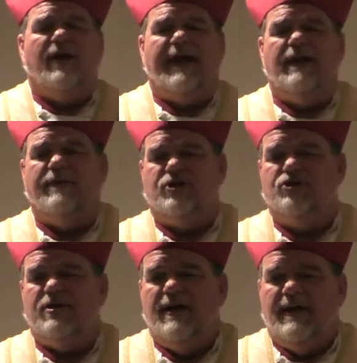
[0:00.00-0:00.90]

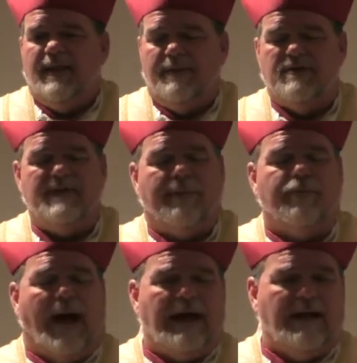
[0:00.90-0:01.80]
language. There must be a
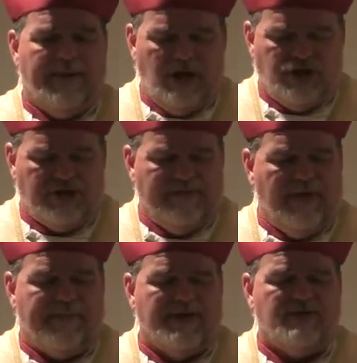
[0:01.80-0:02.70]
proclamation of
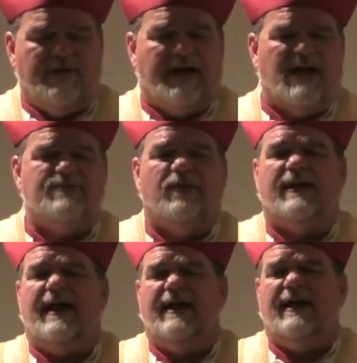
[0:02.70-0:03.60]
the epistle and gospel in
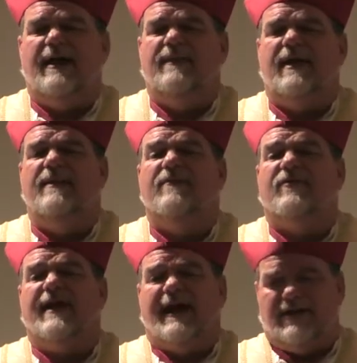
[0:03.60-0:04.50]
Latin in the
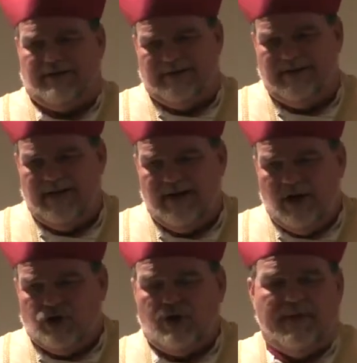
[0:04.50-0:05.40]
vernacular.
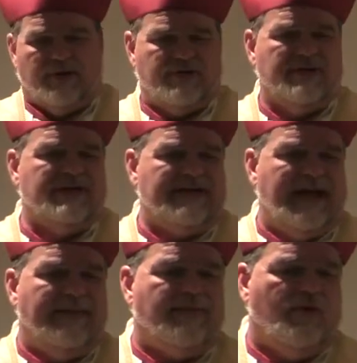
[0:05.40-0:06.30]
So it'll be interesting to
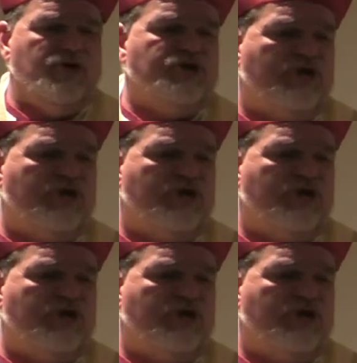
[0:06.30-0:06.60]
see in those